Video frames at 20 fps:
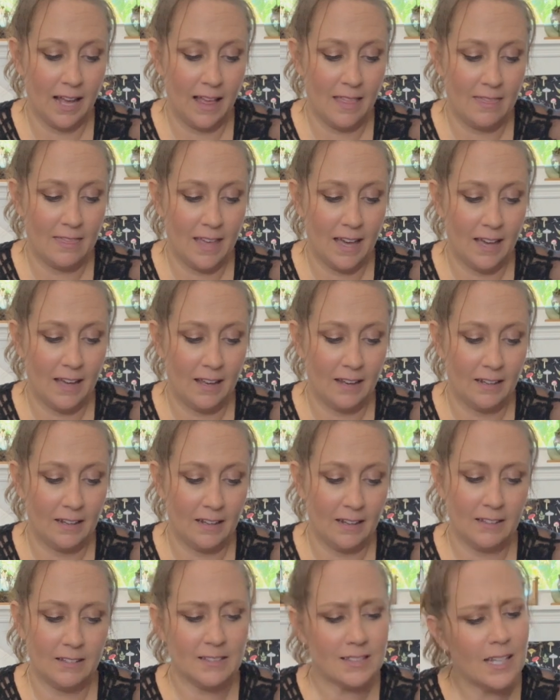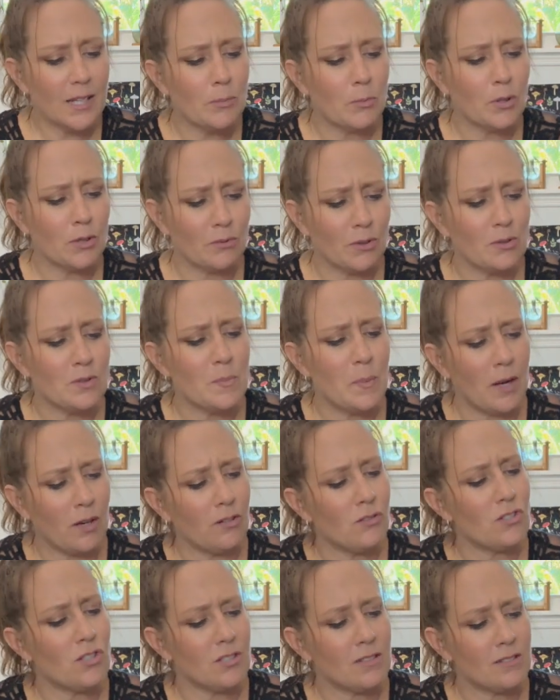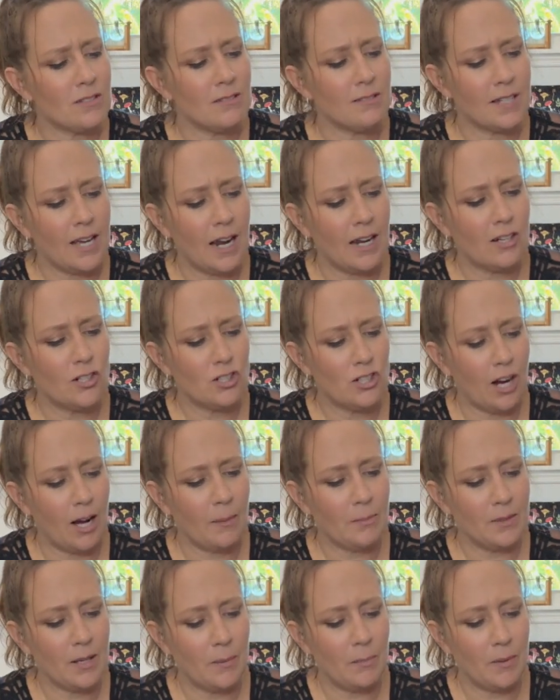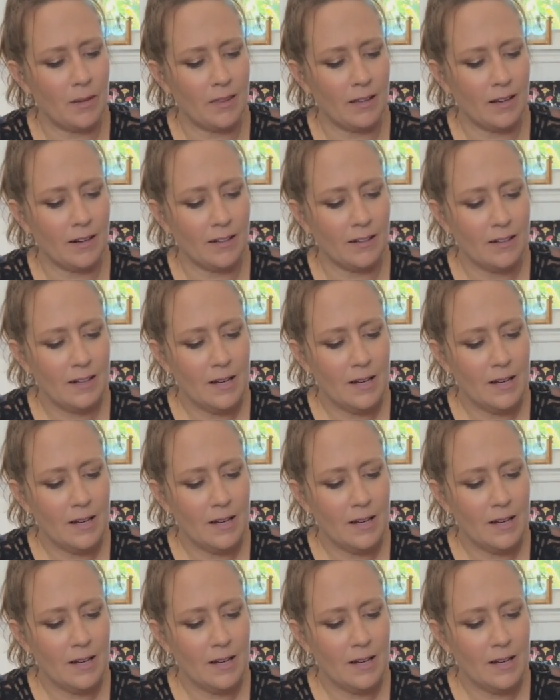and then it looks like more rose petal just kind of chopped up in there.